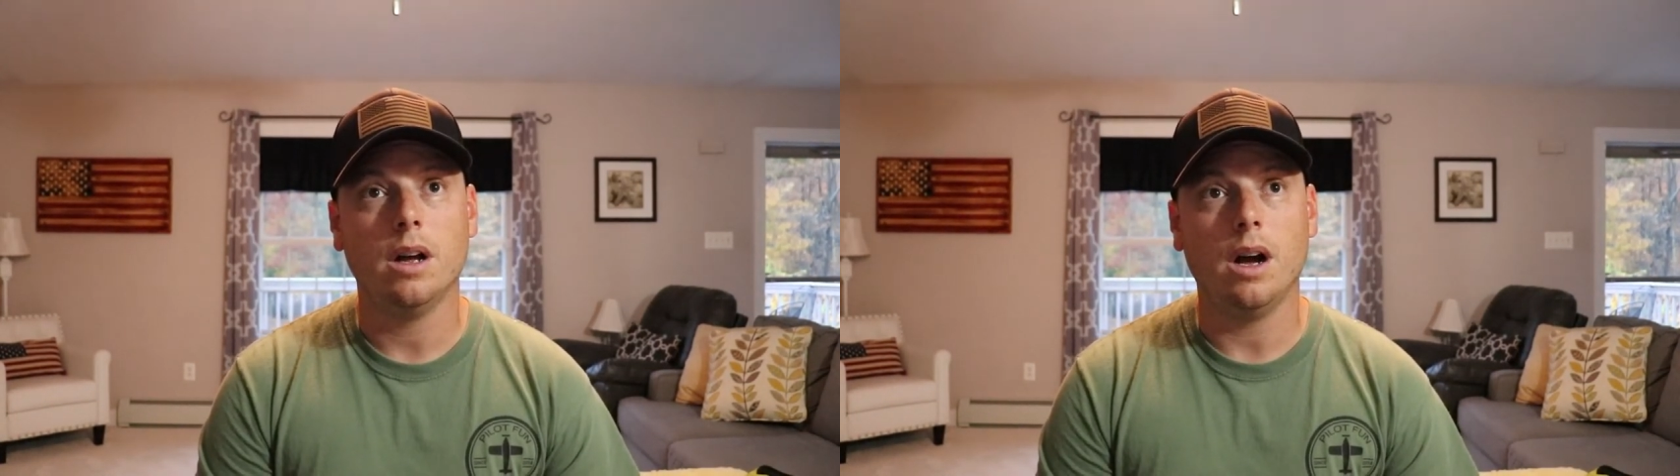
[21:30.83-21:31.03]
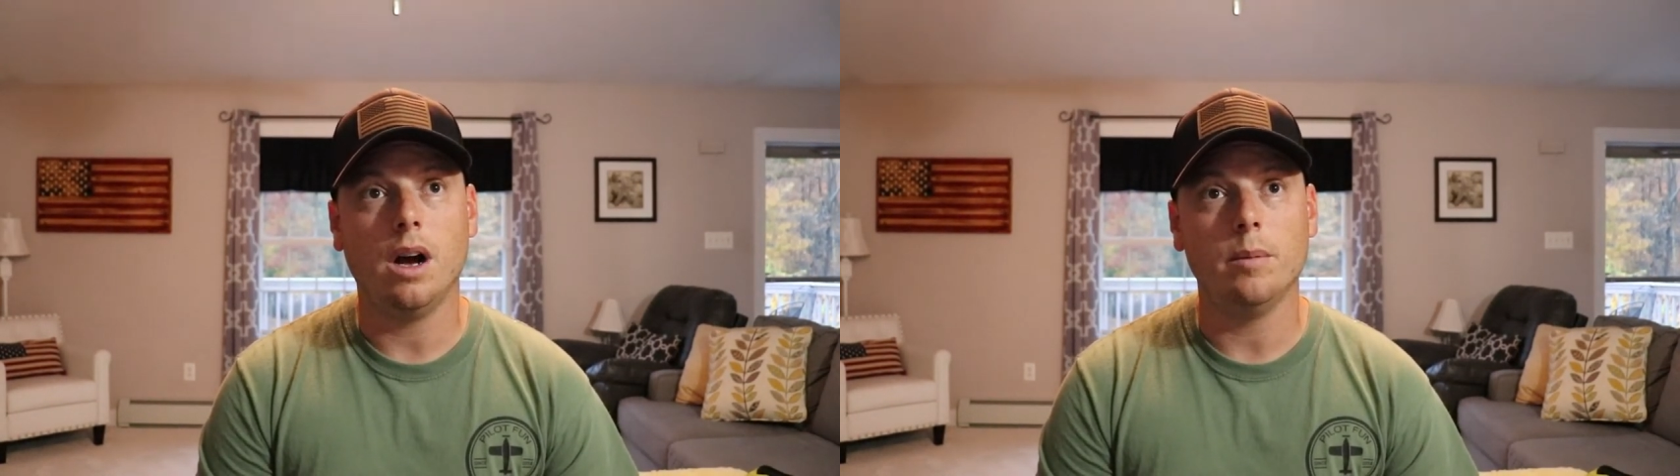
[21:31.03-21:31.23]

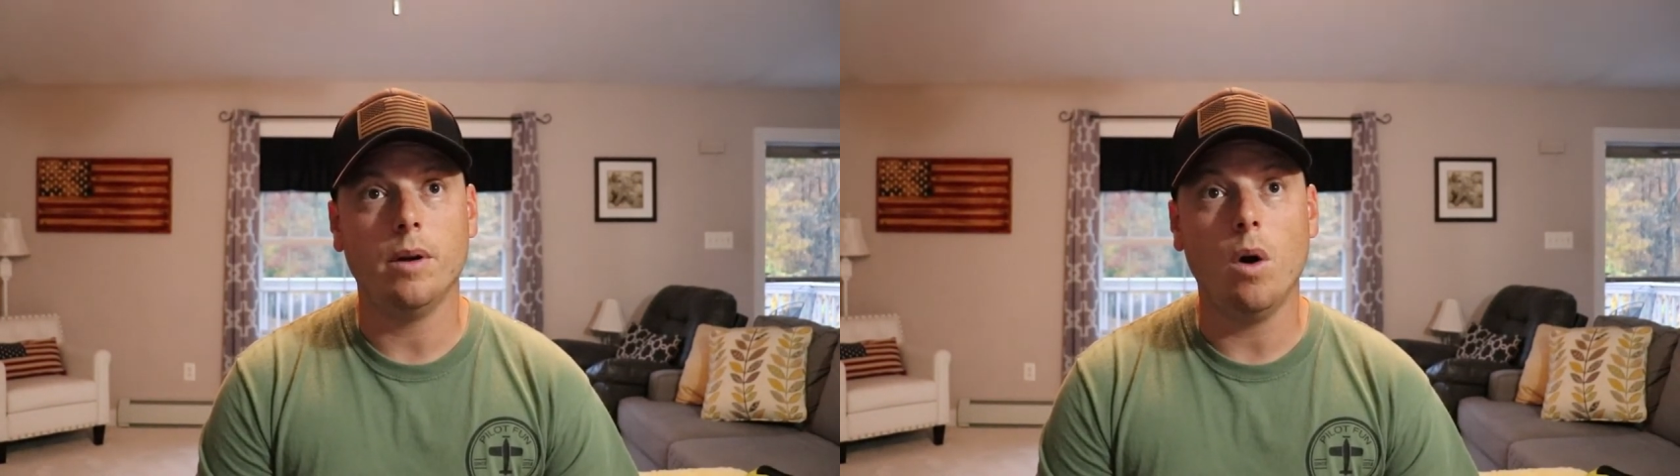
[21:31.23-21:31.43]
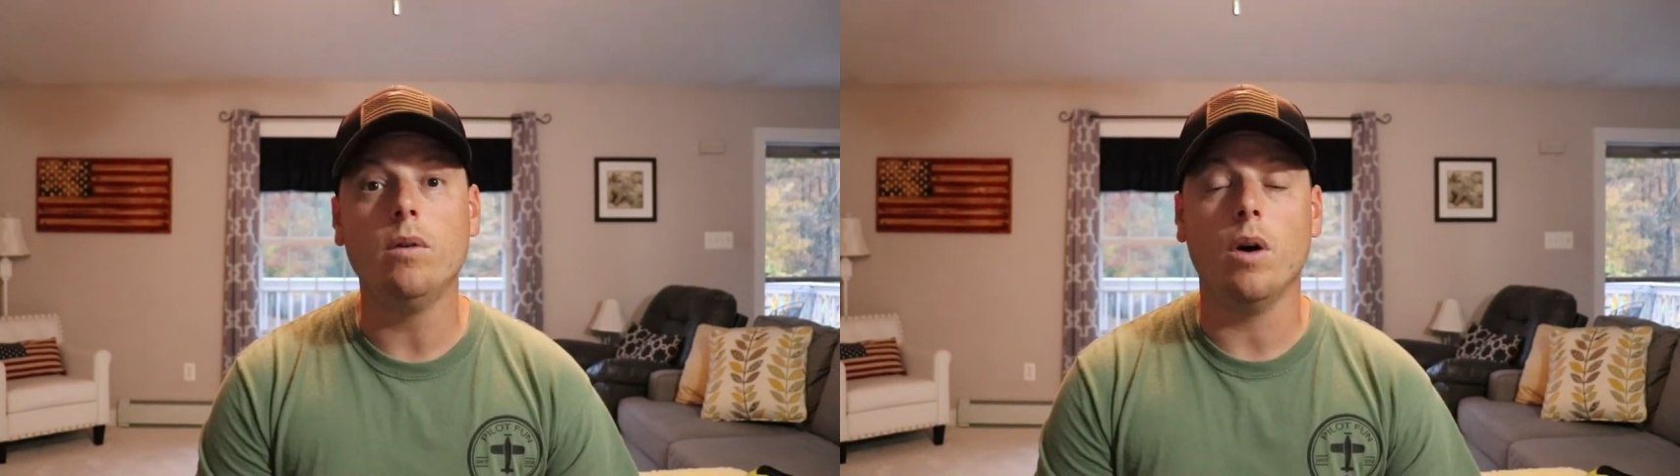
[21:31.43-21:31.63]
um,
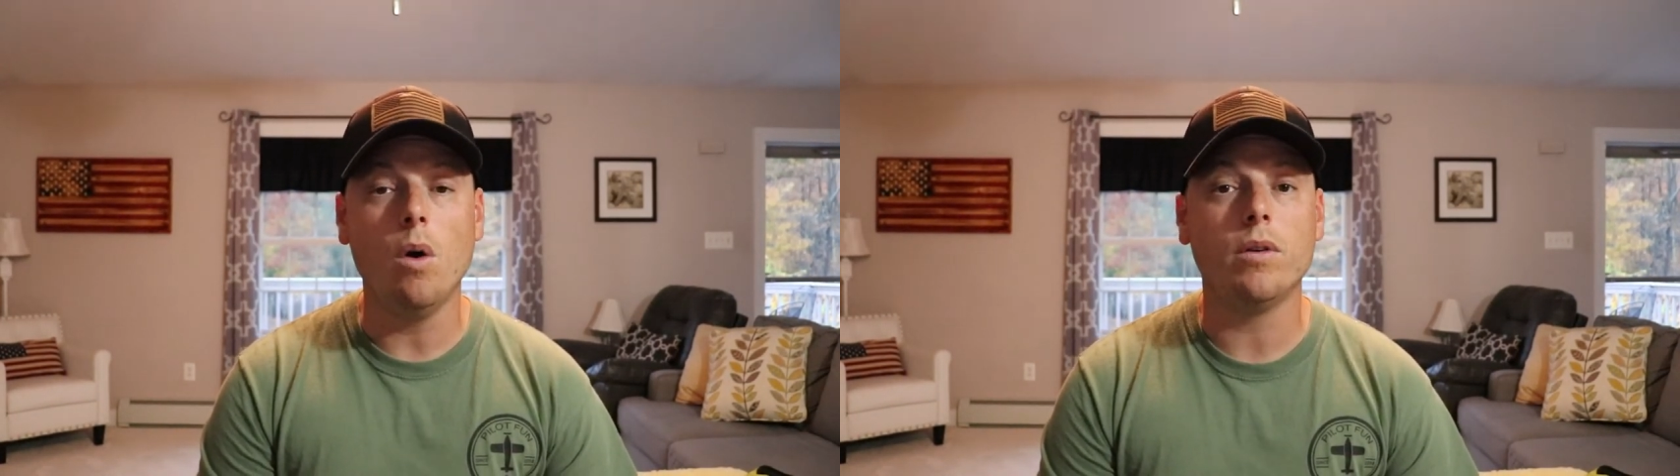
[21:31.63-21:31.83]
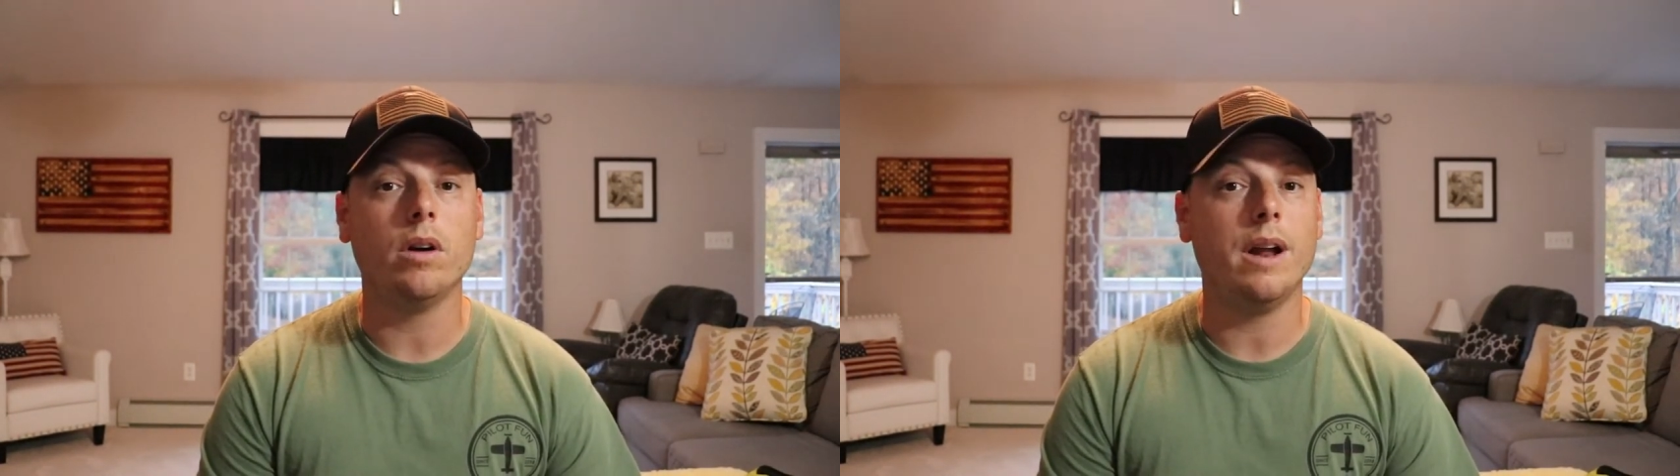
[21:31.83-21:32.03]

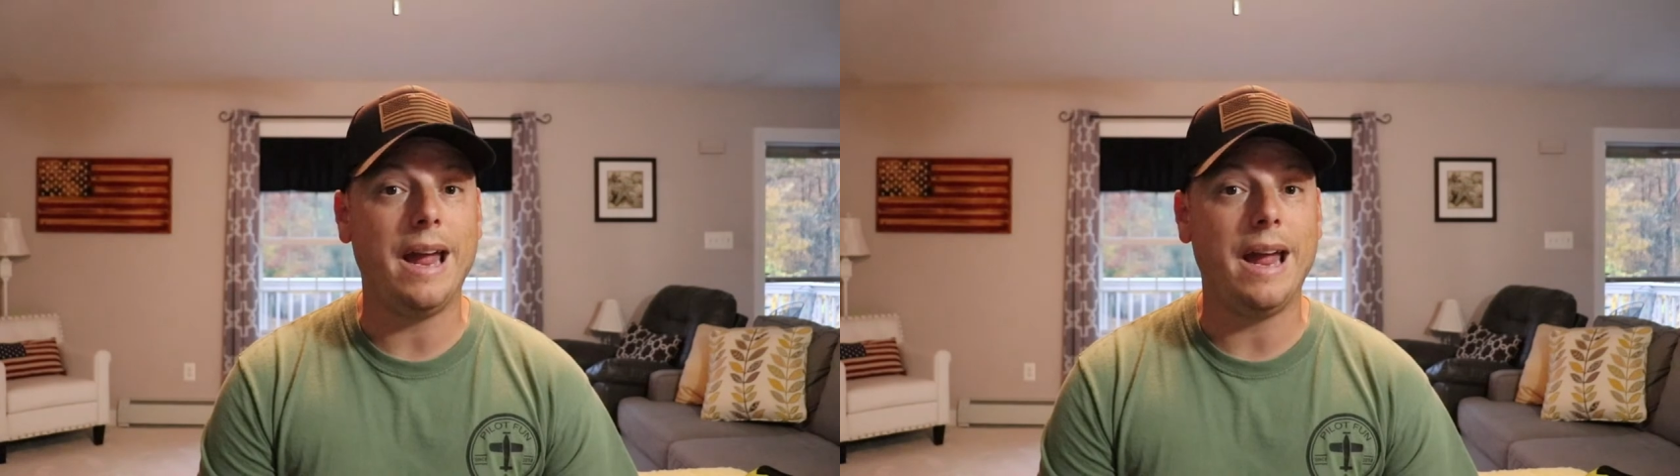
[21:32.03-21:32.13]
over